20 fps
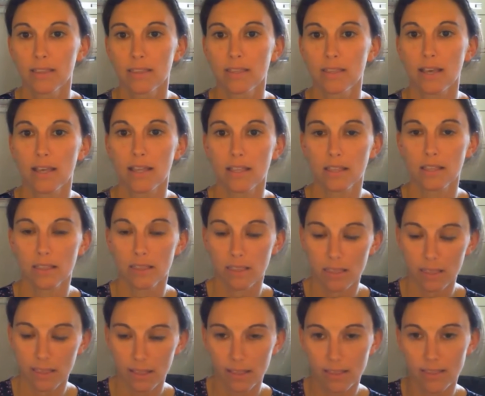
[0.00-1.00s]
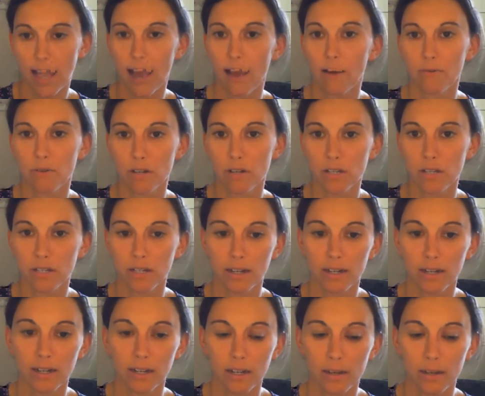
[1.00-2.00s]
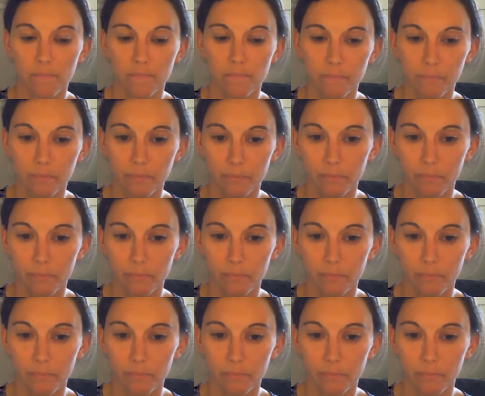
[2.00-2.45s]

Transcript: then that would um,